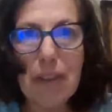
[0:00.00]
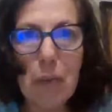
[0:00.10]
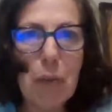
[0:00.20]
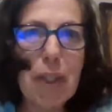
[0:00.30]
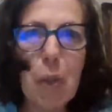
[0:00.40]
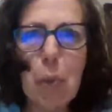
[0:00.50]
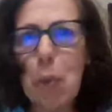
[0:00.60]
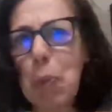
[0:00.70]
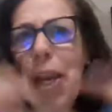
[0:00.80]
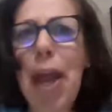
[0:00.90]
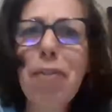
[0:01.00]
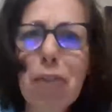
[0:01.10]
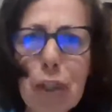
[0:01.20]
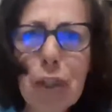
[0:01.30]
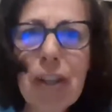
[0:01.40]
And if we go, well,
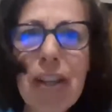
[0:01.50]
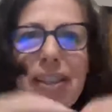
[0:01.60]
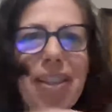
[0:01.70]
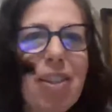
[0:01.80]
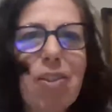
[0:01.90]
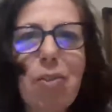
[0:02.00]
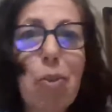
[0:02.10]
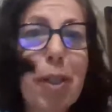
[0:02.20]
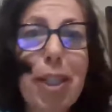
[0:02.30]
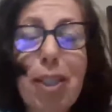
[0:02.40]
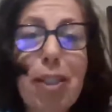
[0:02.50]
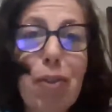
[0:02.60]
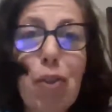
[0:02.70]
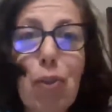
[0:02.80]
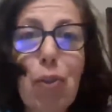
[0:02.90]
whenever, and you might
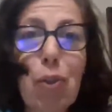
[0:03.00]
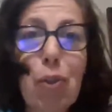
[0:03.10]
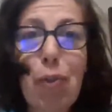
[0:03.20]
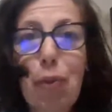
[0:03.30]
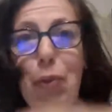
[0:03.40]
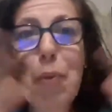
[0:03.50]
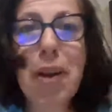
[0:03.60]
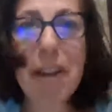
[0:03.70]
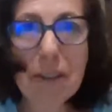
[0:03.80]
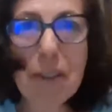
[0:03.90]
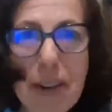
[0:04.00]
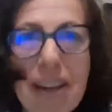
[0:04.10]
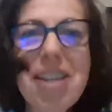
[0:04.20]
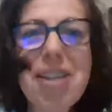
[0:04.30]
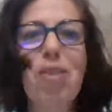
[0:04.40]
never do your goal for whenever,
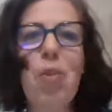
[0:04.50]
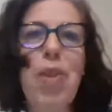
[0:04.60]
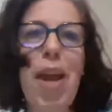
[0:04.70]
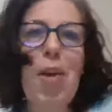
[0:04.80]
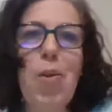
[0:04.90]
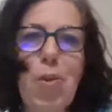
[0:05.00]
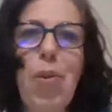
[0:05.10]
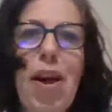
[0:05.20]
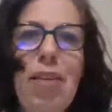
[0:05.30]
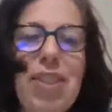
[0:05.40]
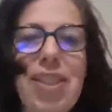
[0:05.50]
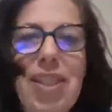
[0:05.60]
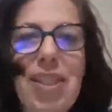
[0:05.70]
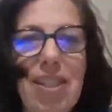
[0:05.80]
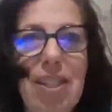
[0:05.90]
right? So now you have a
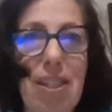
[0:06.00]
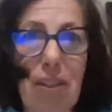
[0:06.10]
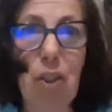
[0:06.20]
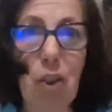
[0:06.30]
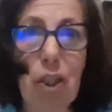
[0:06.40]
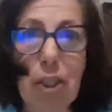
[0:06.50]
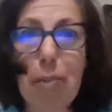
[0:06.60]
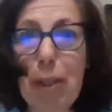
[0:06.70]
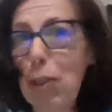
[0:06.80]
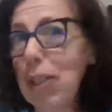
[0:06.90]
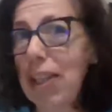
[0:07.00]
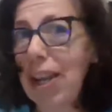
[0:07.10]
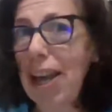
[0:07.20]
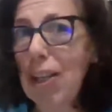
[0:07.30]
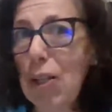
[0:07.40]
date that you're going to be looking
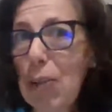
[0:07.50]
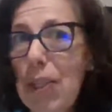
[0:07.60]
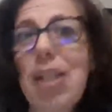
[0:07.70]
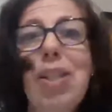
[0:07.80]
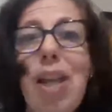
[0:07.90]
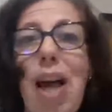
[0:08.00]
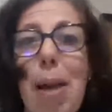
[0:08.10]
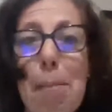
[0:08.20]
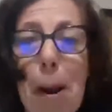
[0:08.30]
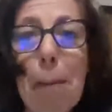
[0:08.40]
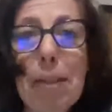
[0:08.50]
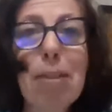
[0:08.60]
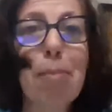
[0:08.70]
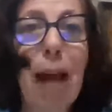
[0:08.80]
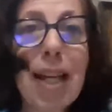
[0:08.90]
at and going, oh, I
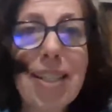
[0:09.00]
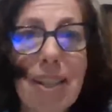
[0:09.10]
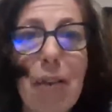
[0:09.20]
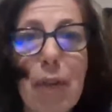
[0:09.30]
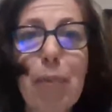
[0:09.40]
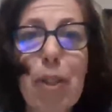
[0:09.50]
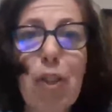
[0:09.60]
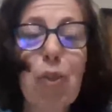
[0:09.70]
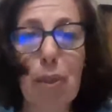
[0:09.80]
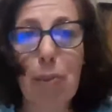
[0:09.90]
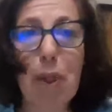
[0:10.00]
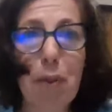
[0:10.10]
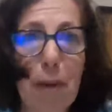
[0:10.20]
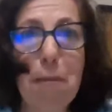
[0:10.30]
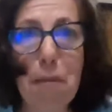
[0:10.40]
promised myself I'm going to do this by
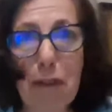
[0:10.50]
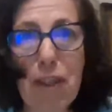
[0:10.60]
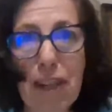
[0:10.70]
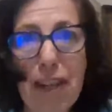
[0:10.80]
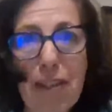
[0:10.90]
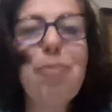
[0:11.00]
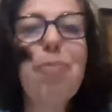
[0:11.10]
November 15th.